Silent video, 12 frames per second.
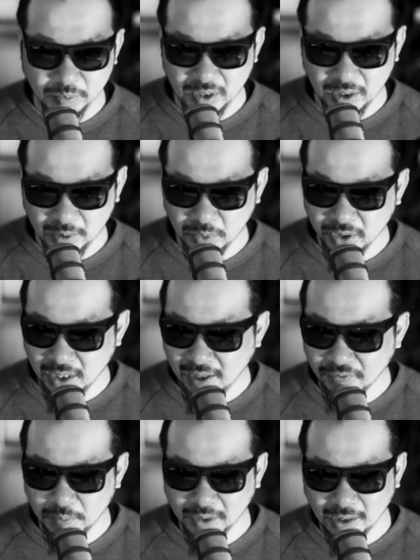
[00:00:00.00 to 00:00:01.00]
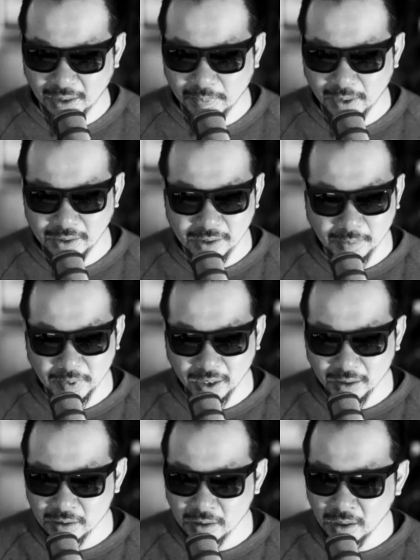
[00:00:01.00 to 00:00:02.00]
but I'm going to have to pick that pace up
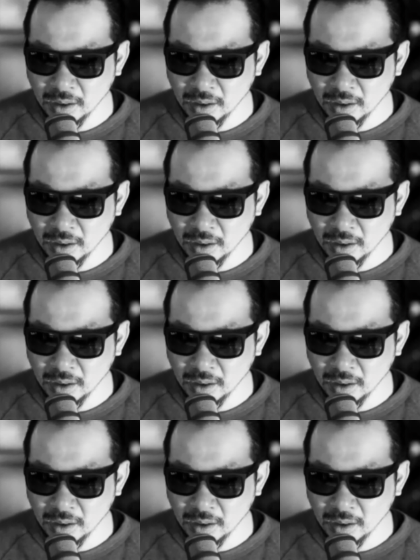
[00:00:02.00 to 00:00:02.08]
again,